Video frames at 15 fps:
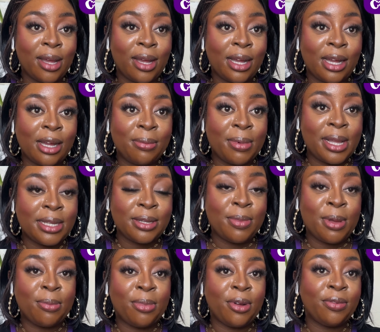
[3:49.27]
as a
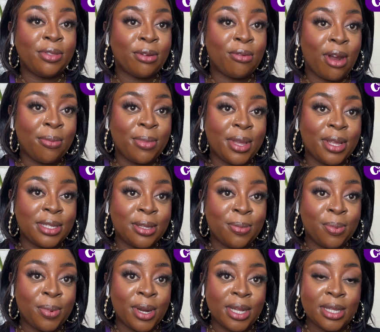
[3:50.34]
member of the Grammys, the
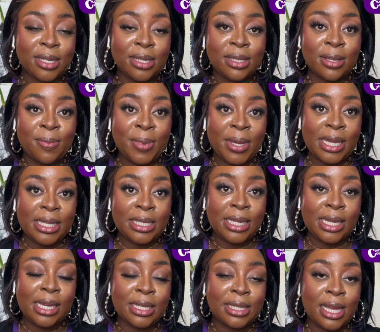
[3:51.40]
Brits, the
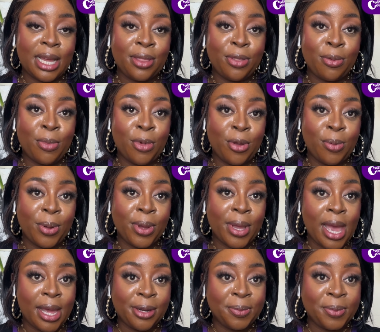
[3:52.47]
BETs, and the MOBO
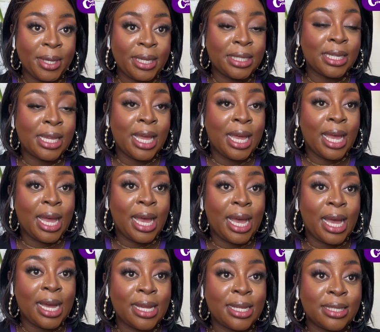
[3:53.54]
Academies,
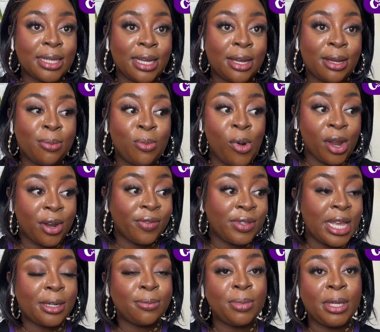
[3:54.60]
and one of
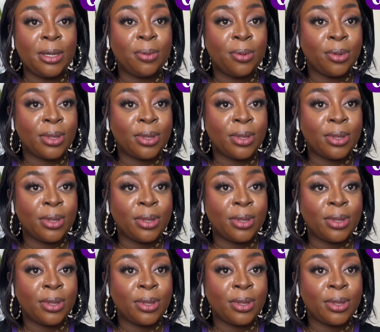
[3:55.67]
10 people